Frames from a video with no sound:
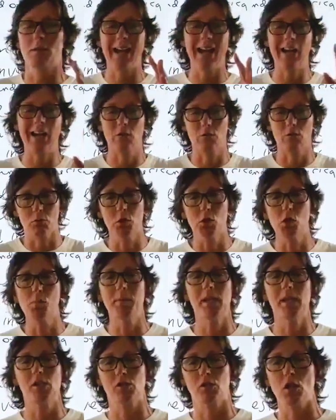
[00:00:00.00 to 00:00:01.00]
that group
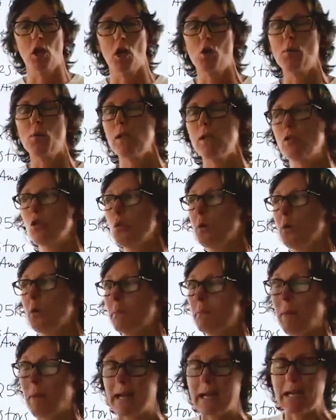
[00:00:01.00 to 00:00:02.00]
is going to a
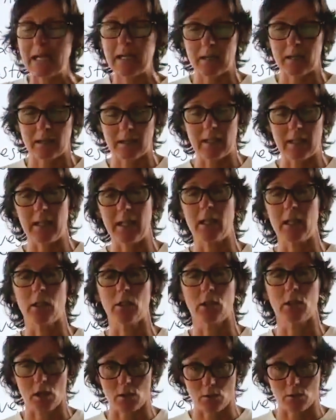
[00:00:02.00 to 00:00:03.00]
bank and getting a
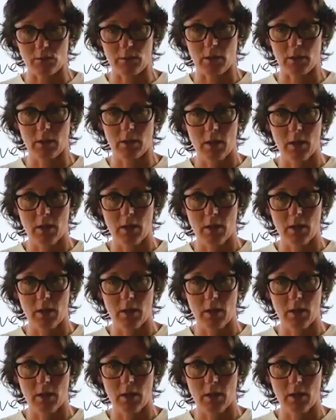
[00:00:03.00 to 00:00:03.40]
loan.